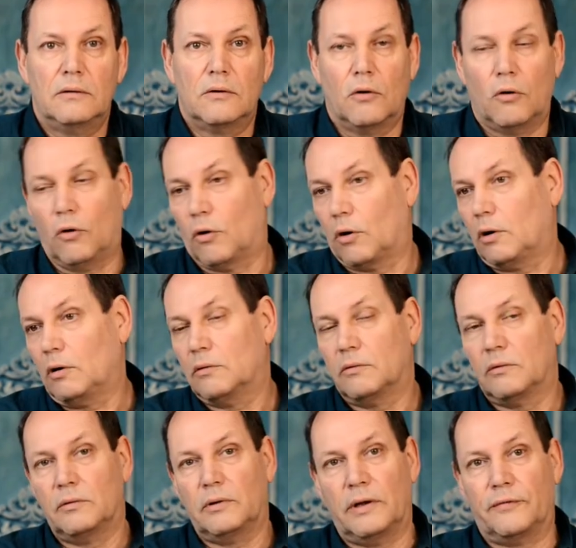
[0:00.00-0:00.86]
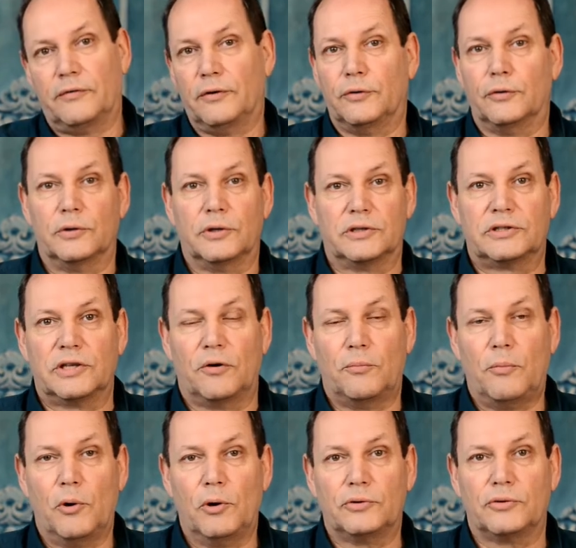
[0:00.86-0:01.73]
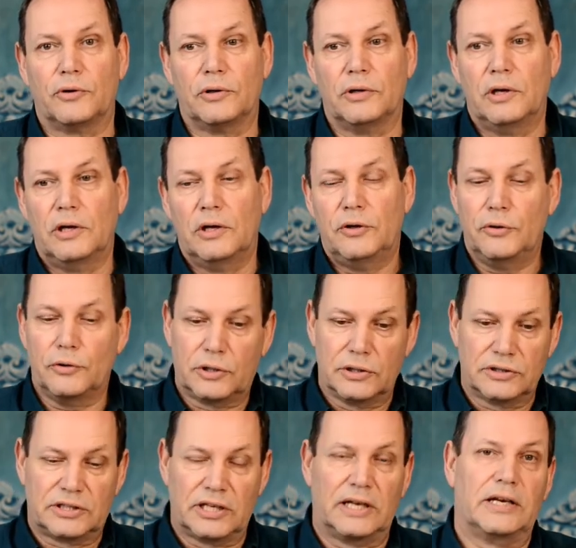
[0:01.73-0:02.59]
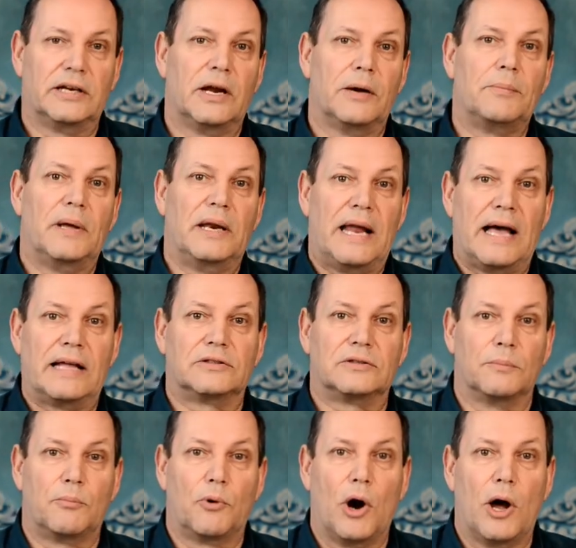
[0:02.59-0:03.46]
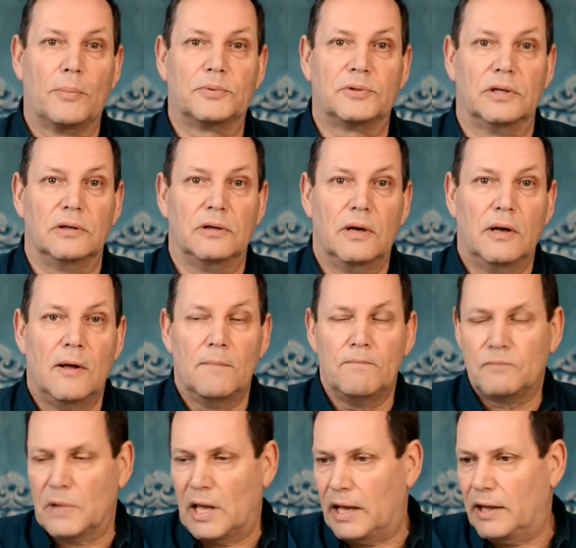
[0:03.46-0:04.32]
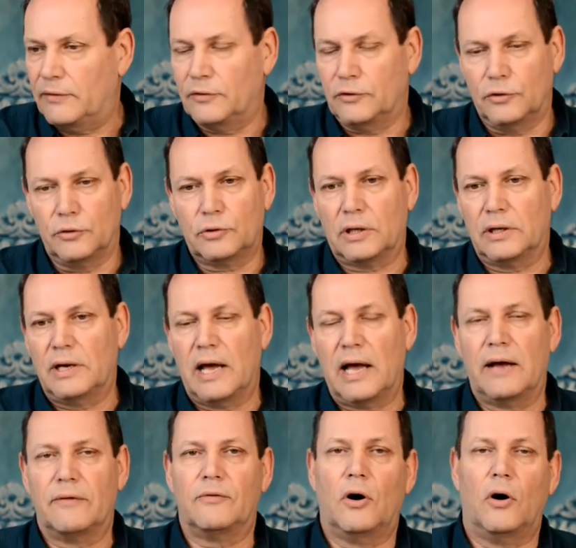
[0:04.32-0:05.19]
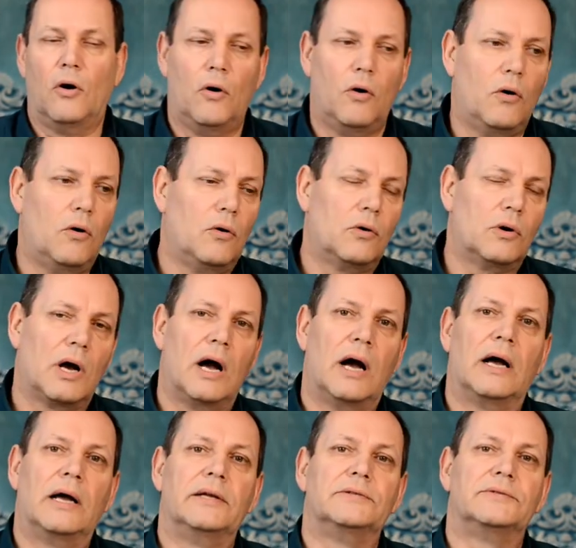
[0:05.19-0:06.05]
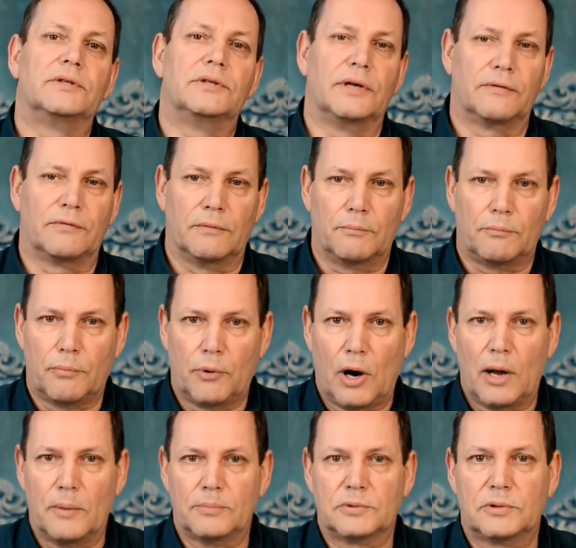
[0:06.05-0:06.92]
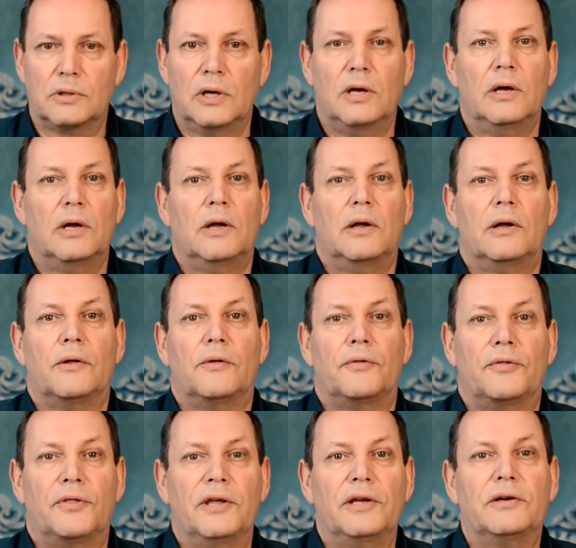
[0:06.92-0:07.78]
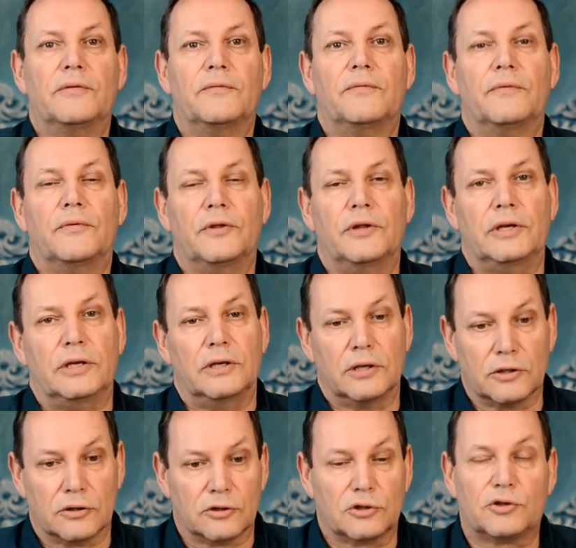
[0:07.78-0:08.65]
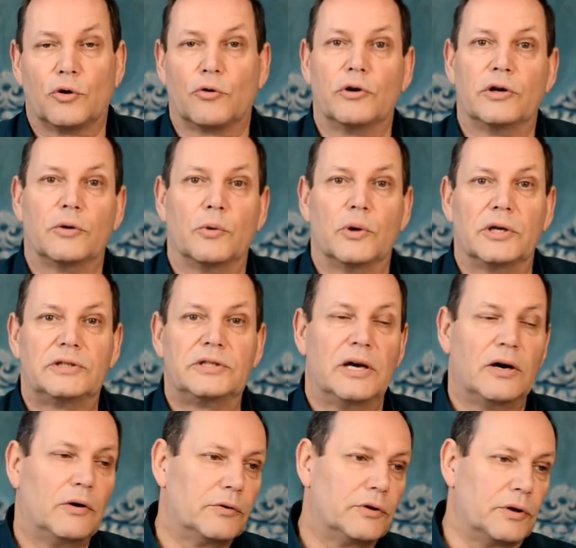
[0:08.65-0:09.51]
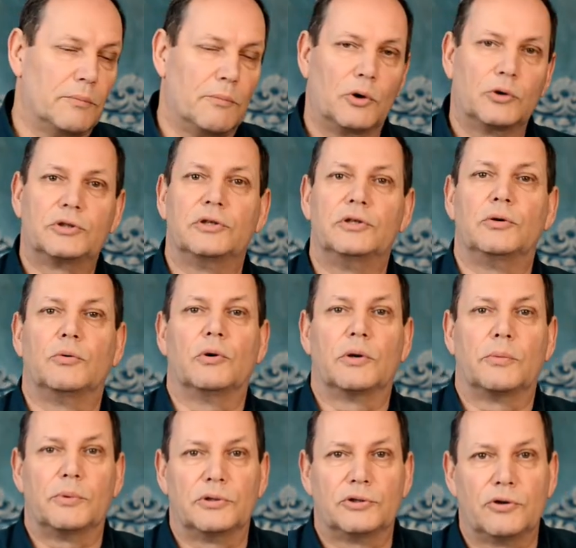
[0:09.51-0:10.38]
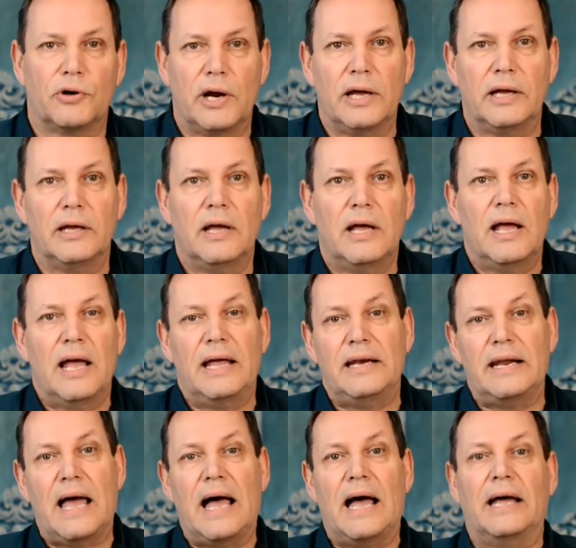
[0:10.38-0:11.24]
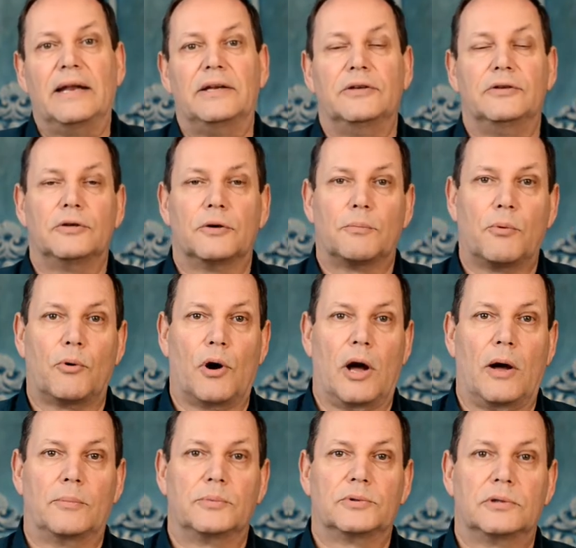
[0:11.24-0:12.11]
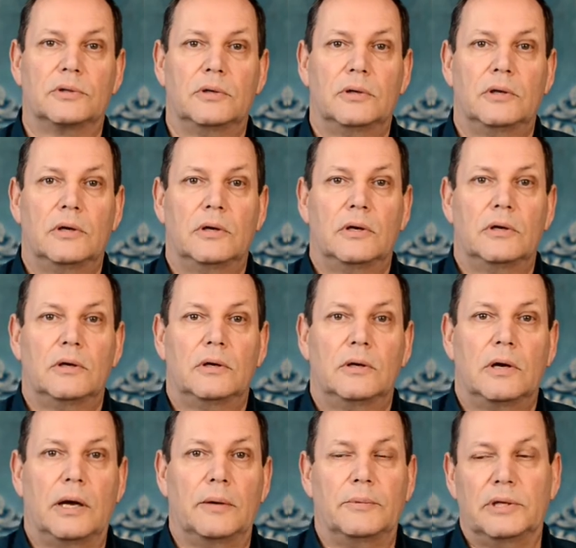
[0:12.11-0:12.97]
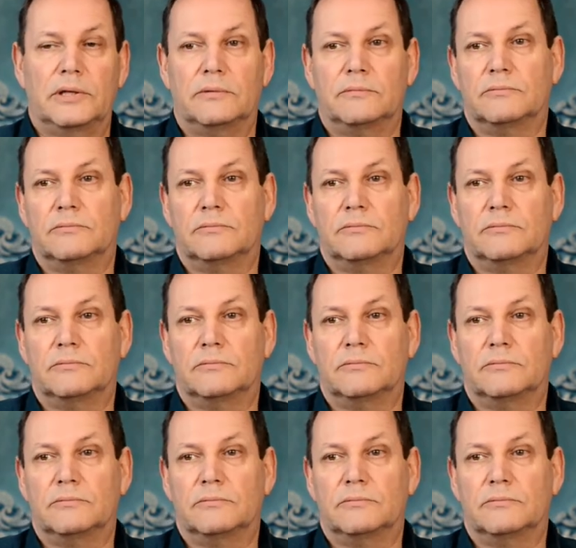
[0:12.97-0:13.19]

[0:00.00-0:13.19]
Or if you're doing a self-portrait, you can set it up and add some props in. And you can have all kinds of different props. Think of the little story you want to tell, the emotion you want to portray, and add in your props. I mean,